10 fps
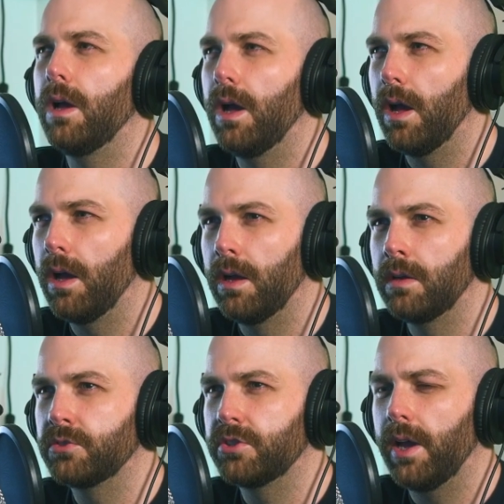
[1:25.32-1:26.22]

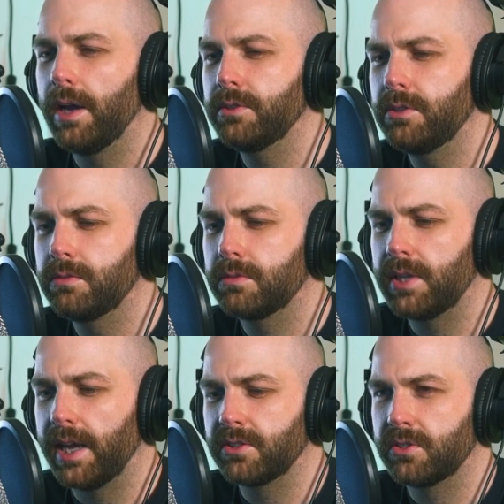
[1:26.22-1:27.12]
So how do you
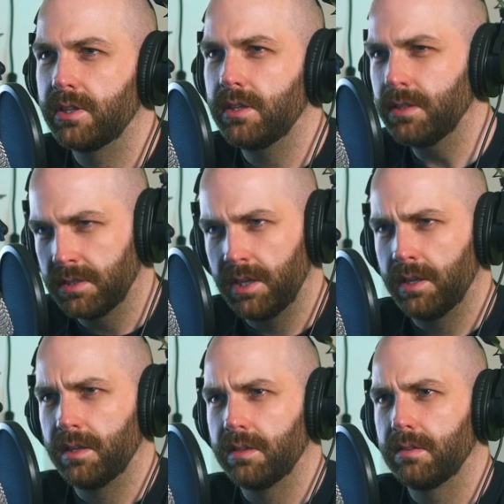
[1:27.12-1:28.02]
test the other
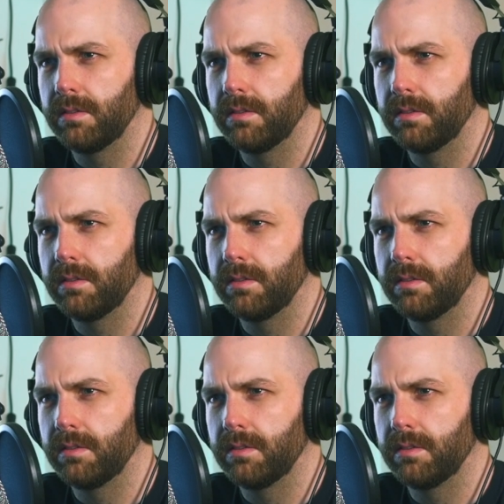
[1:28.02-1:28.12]
DNA?